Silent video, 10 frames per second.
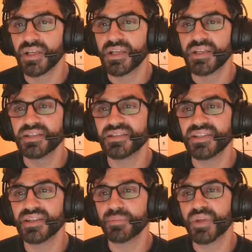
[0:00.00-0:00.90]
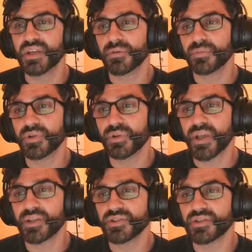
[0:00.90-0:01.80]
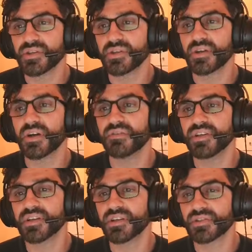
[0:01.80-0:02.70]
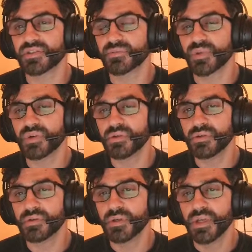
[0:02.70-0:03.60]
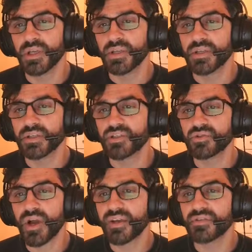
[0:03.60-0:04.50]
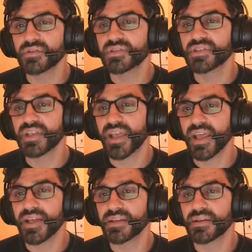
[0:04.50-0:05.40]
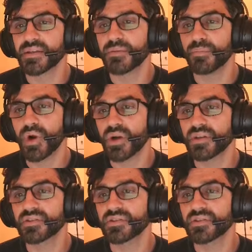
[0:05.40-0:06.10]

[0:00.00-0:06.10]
see the pickup location of the customer. Drivers can mark